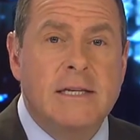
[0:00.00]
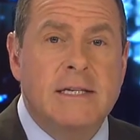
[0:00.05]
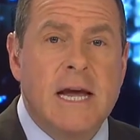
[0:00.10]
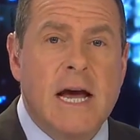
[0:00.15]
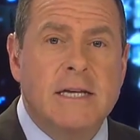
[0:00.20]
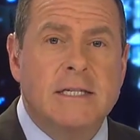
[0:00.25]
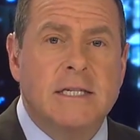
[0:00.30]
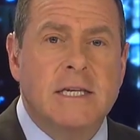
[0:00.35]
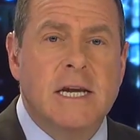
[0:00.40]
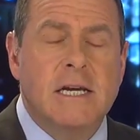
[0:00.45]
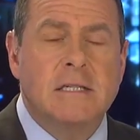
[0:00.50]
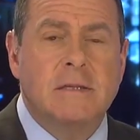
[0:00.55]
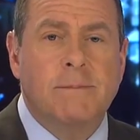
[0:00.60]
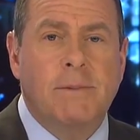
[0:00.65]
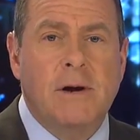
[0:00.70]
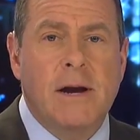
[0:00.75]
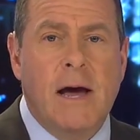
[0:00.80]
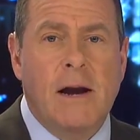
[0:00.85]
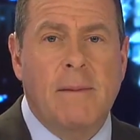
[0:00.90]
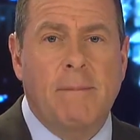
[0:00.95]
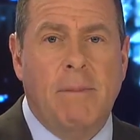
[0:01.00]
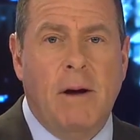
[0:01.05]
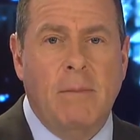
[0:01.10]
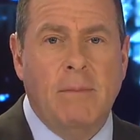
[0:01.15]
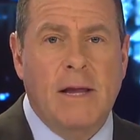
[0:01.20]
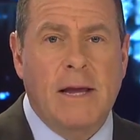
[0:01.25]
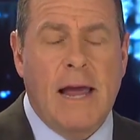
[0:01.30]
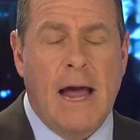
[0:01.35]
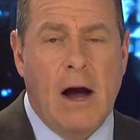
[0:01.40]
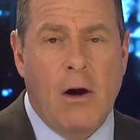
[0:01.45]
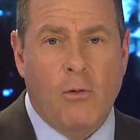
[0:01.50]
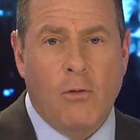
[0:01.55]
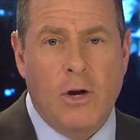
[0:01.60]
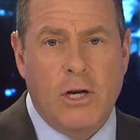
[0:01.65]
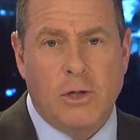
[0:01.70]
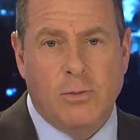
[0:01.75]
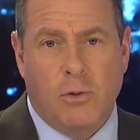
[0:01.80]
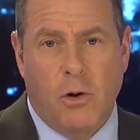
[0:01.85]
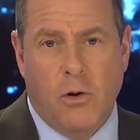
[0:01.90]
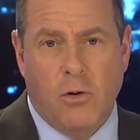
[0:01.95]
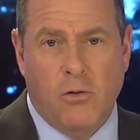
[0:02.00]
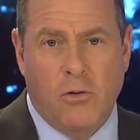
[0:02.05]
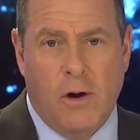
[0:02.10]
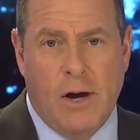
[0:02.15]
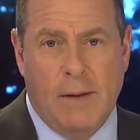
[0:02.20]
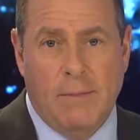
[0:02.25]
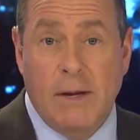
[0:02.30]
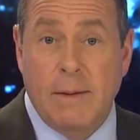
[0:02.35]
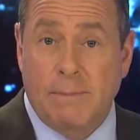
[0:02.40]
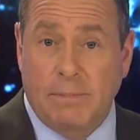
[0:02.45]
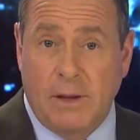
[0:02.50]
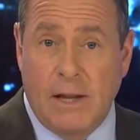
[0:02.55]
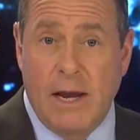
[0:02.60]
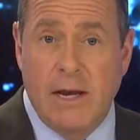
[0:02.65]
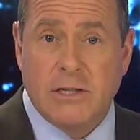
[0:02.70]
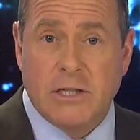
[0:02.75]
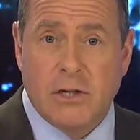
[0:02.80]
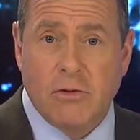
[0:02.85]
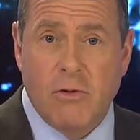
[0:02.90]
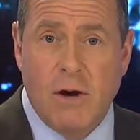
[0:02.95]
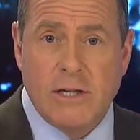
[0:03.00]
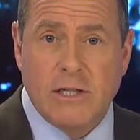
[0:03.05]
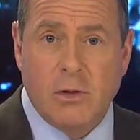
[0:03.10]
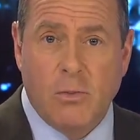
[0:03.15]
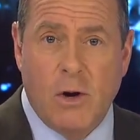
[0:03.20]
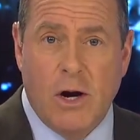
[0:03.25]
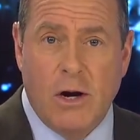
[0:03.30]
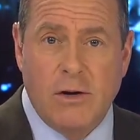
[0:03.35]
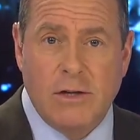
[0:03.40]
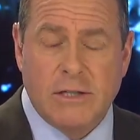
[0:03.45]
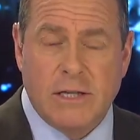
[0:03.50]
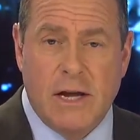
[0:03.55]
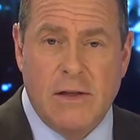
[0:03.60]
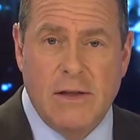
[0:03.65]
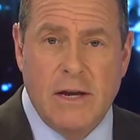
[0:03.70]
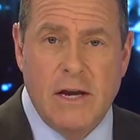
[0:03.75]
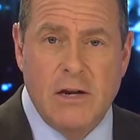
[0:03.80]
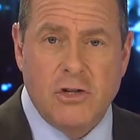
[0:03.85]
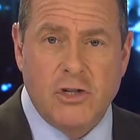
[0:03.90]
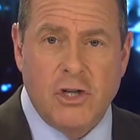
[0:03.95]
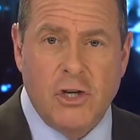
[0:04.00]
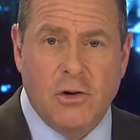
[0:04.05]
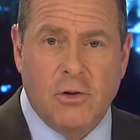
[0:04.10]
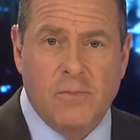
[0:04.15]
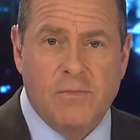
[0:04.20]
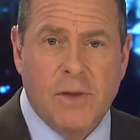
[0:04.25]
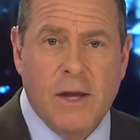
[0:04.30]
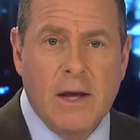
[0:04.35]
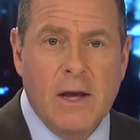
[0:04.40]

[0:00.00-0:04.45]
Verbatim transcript: DESE, has put out a public outreach program in place to raise awareness on the issue.